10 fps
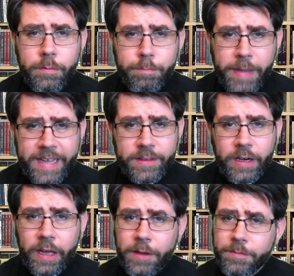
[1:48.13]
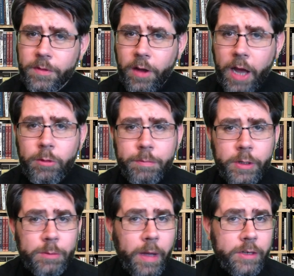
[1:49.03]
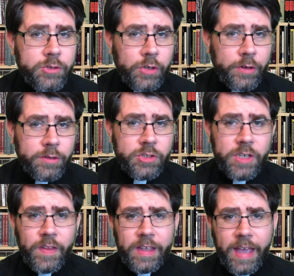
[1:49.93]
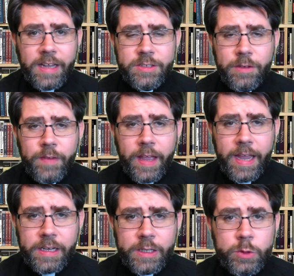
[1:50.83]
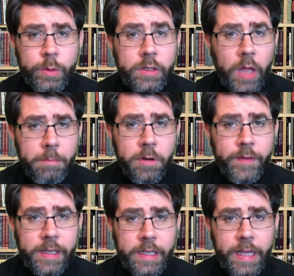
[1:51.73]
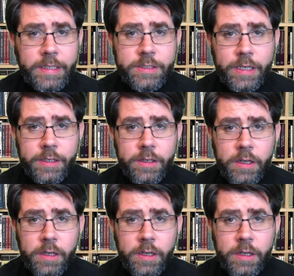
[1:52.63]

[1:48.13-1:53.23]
Petra, I will build my church, and the gates of Hades will not prevail against it.